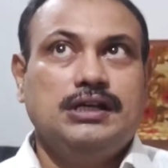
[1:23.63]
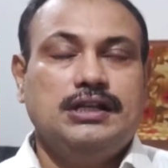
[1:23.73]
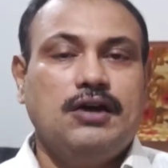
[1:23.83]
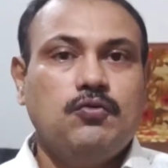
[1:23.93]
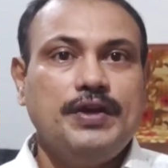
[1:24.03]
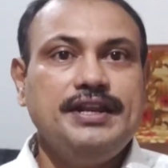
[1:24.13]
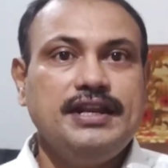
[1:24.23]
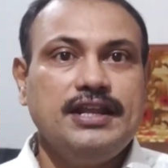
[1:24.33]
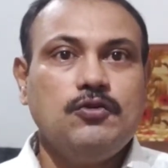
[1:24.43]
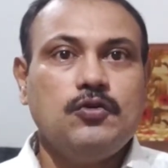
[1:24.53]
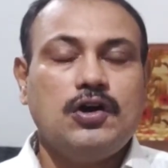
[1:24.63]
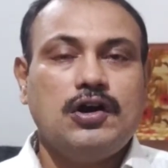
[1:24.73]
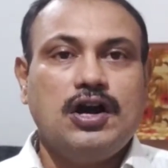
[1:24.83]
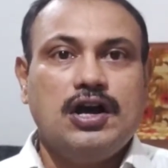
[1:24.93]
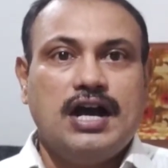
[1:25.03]
Now when
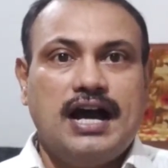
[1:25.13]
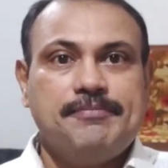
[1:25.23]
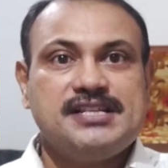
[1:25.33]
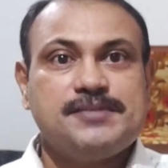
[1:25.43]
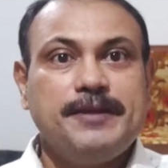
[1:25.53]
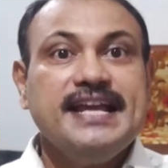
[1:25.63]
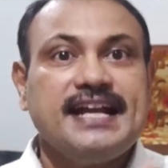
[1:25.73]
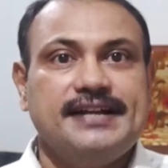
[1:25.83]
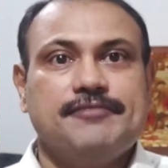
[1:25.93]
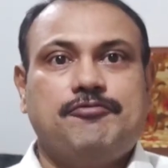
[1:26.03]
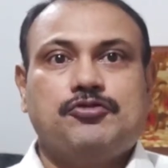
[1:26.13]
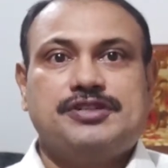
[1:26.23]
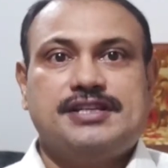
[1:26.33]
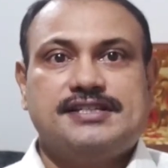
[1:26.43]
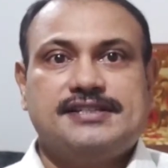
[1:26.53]
you have a spring kind of
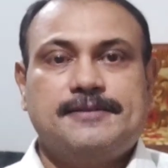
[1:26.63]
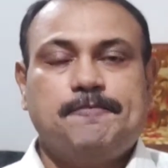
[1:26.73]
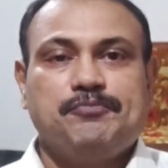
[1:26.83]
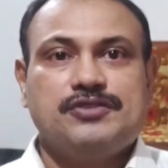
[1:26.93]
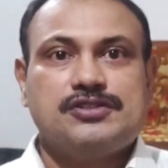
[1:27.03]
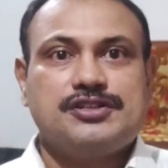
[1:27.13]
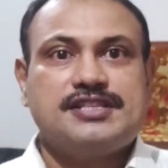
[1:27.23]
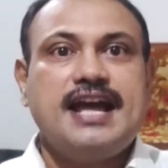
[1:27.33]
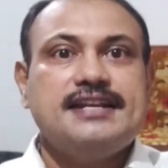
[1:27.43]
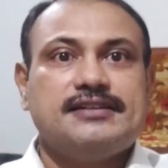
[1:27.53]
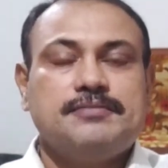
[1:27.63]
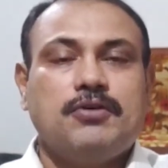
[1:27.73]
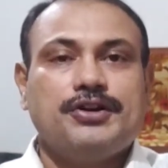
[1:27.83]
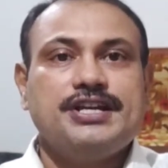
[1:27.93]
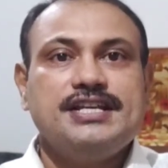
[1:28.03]
forces such that the
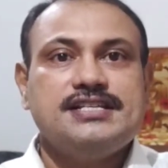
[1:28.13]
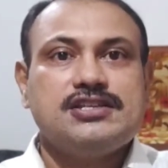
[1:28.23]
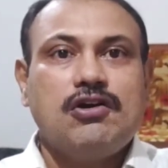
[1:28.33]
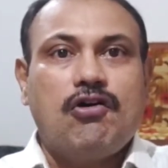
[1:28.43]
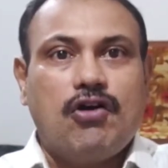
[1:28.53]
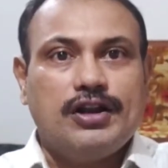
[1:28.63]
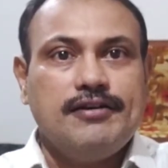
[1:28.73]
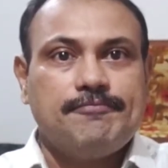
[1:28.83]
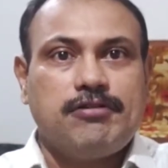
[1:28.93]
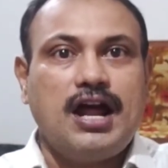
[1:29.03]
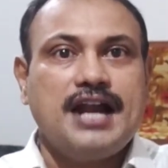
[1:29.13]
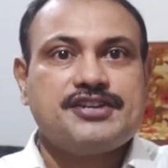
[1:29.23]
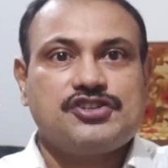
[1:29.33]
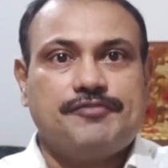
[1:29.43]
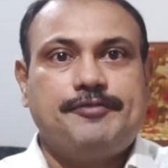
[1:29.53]
body is on a flat
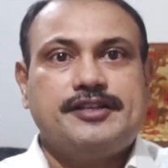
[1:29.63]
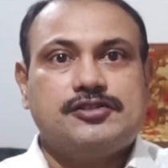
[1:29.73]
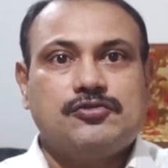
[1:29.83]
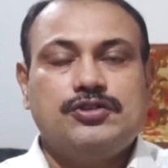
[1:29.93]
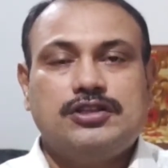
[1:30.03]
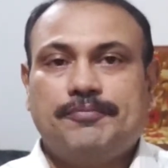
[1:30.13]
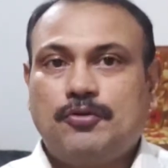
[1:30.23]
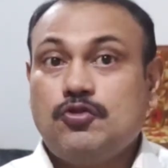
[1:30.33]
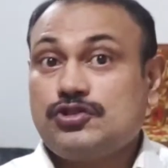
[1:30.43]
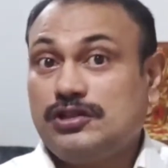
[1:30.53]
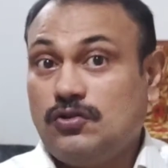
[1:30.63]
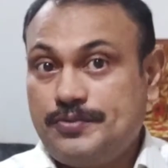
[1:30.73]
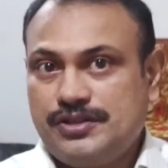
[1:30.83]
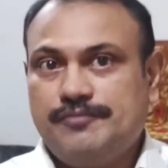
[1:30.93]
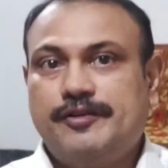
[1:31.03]
surface with, of course, the
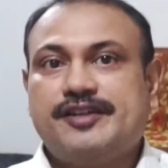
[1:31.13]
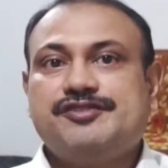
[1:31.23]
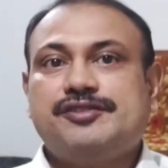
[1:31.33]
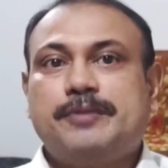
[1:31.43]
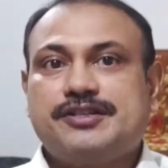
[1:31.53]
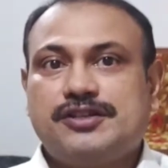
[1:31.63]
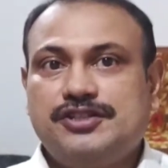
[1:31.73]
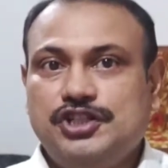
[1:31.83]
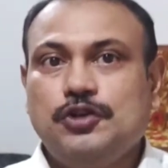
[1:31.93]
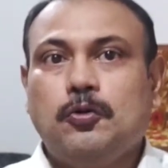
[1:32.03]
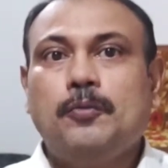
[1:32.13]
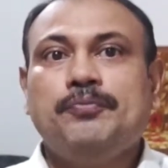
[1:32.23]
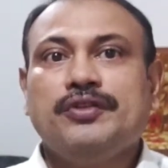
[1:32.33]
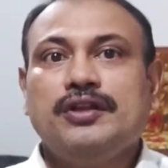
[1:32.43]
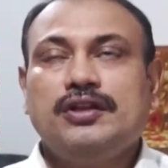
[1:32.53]
coefficient friction
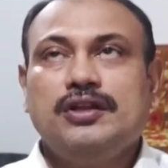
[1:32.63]
0,